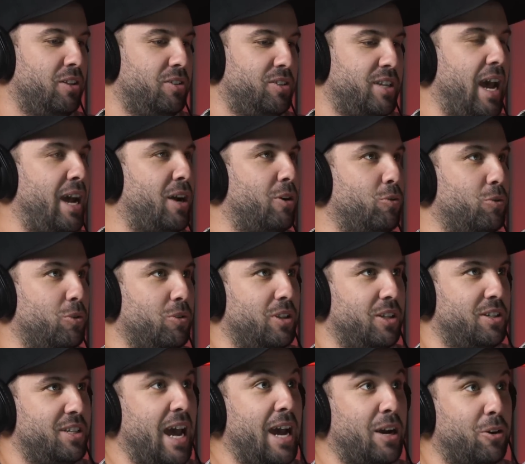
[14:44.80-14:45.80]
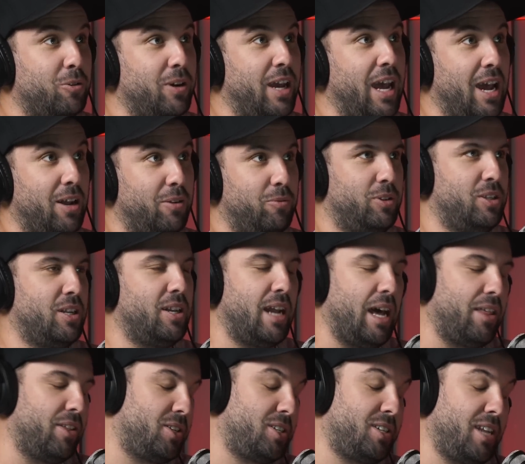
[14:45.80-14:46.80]
the tackle count,
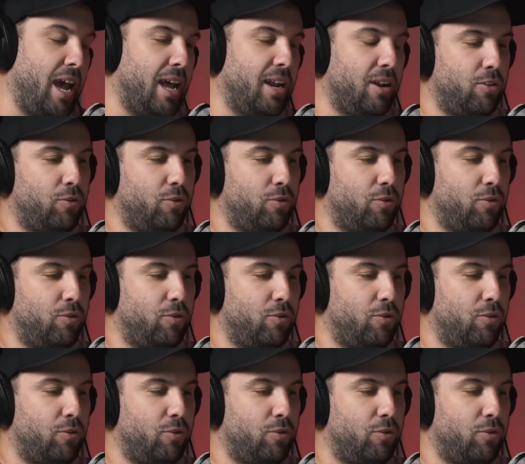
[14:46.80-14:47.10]
another stat,